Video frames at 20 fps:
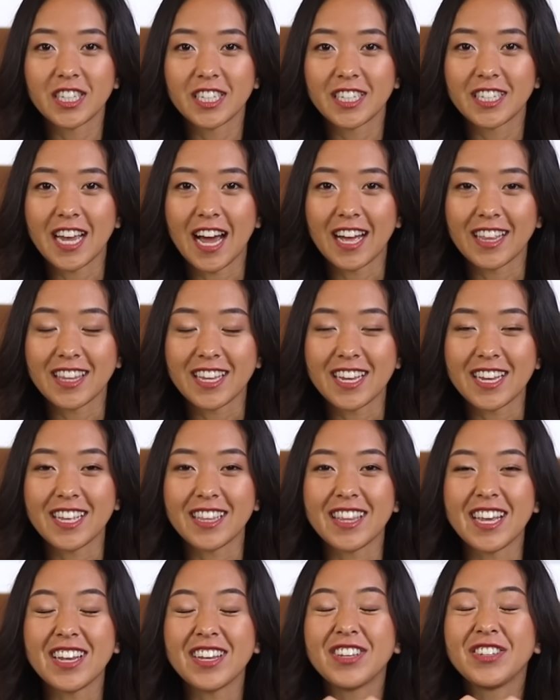this, Kathy,
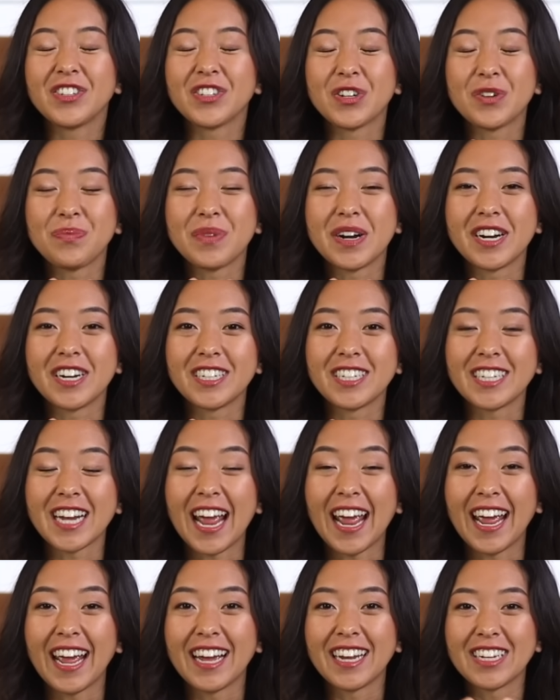thank you so much
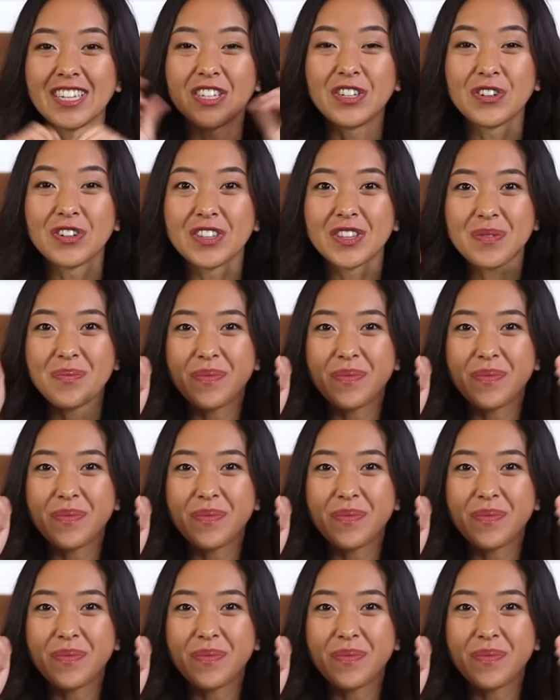and you're the